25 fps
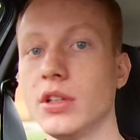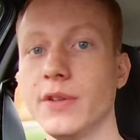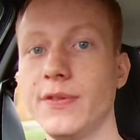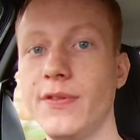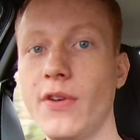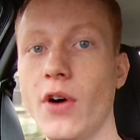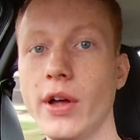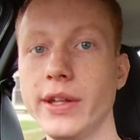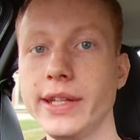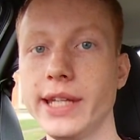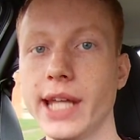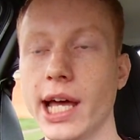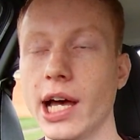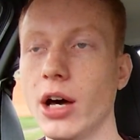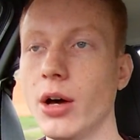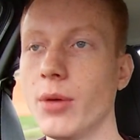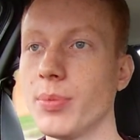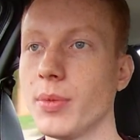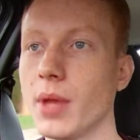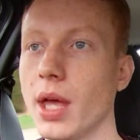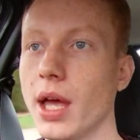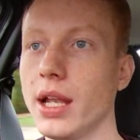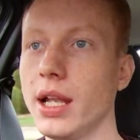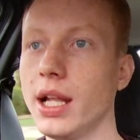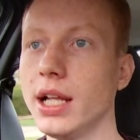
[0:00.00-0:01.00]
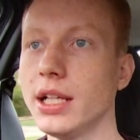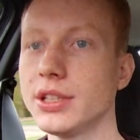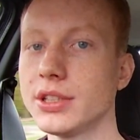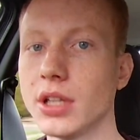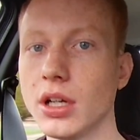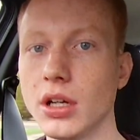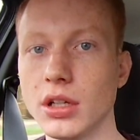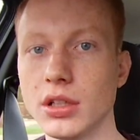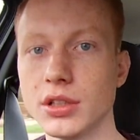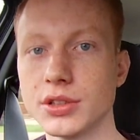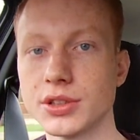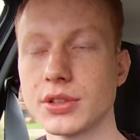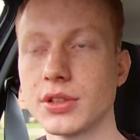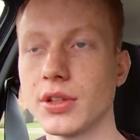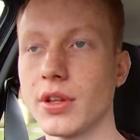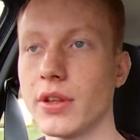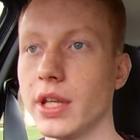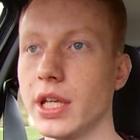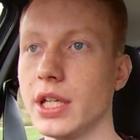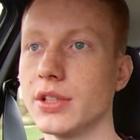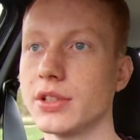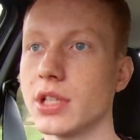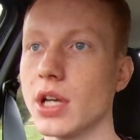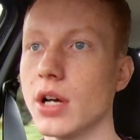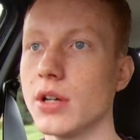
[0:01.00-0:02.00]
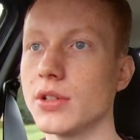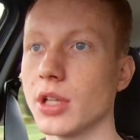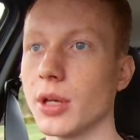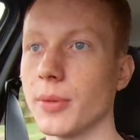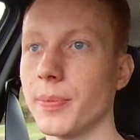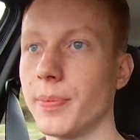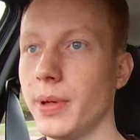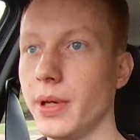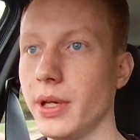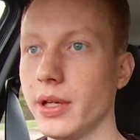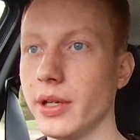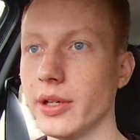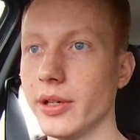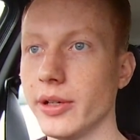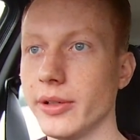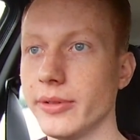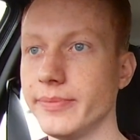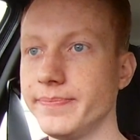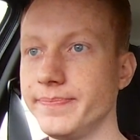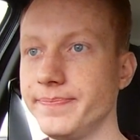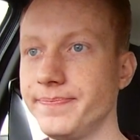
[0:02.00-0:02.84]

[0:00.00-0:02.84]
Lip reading: To find out, Let's ask these girls up here.